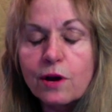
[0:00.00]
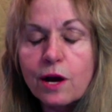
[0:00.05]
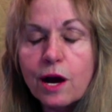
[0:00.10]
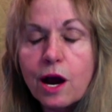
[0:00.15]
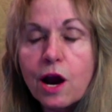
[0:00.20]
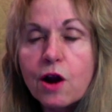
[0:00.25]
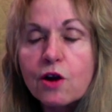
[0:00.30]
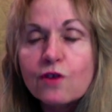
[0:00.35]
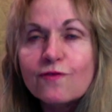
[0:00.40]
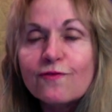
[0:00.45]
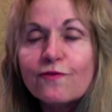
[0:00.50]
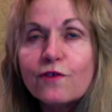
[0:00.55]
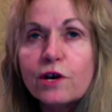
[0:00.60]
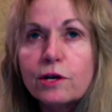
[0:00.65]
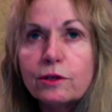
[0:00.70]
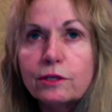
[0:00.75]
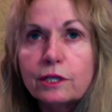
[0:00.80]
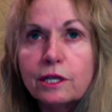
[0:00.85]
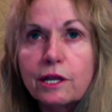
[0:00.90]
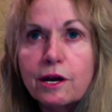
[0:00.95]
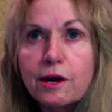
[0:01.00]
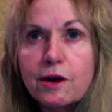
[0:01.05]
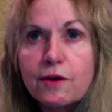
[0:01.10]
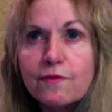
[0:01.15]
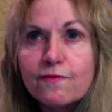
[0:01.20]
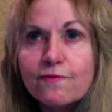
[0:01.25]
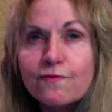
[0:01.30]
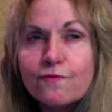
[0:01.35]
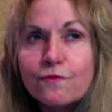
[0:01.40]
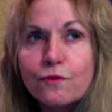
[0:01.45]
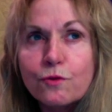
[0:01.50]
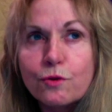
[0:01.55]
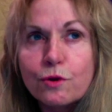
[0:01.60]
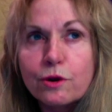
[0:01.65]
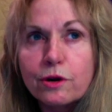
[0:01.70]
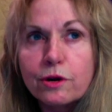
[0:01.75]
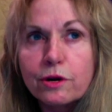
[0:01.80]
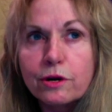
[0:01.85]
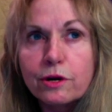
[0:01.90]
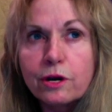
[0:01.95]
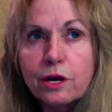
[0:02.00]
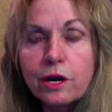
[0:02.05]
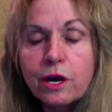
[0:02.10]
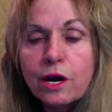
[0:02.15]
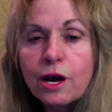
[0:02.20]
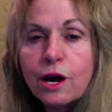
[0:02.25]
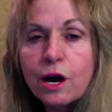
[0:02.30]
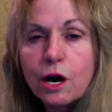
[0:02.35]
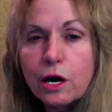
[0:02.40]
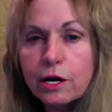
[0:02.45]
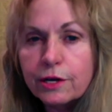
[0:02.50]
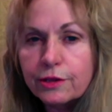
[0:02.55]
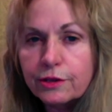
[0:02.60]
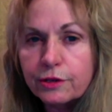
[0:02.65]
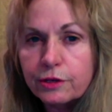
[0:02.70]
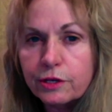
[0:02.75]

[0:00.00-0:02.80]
heartfelt love for other